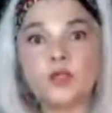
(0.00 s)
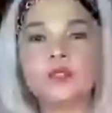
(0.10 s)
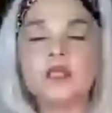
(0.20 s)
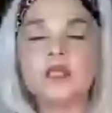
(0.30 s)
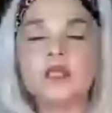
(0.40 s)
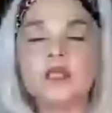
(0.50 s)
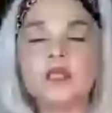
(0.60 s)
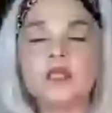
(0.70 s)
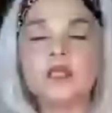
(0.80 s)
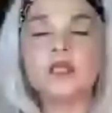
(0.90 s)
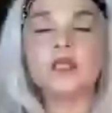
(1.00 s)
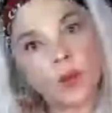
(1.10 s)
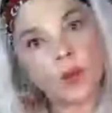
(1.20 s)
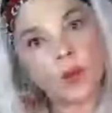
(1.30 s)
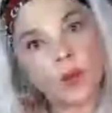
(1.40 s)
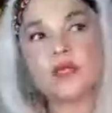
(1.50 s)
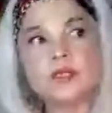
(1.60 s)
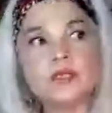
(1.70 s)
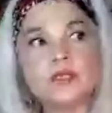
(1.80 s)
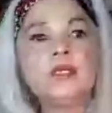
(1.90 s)
They can see the silhouette of it. They can
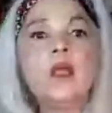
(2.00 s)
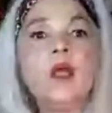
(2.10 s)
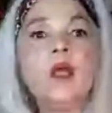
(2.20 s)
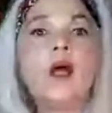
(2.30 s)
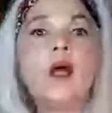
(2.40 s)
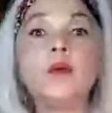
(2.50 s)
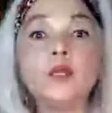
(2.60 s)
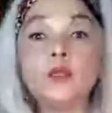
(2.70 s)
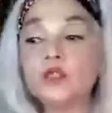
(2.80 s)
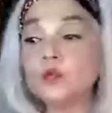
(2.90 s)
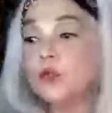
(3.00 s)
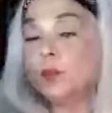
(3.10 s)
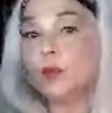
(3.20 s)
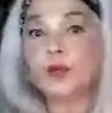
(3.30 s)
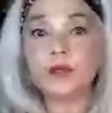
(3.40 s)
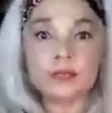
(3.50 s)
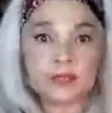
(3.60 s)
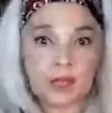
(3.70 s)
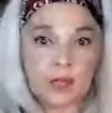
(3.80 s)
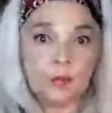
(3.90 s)
see how it looks when you put it on a
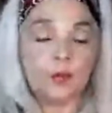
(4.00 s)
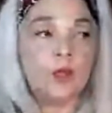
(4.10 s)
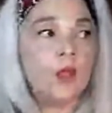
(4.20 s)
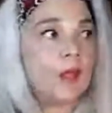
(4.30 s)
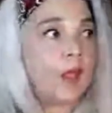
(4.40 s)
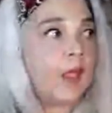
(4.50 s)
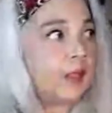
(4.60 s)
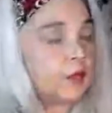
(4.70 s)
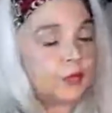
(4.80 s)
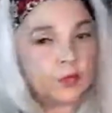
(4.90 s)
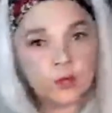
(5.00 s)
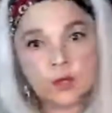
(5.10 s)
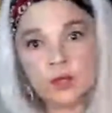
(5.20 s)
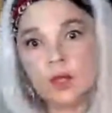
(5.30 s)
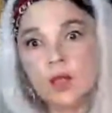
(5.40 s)
table. Hang it on a hook.